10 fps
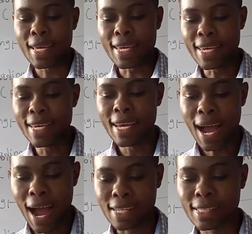He
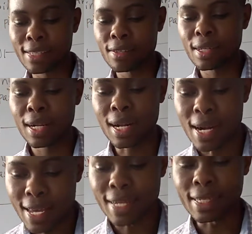has
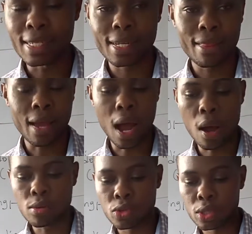cleaned the
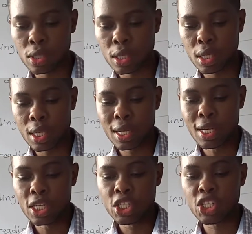house.
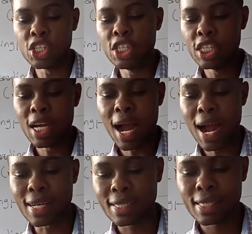She
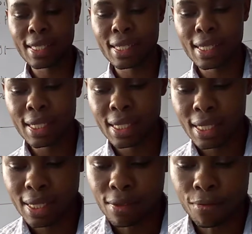has
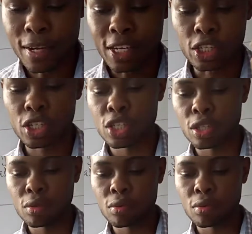finished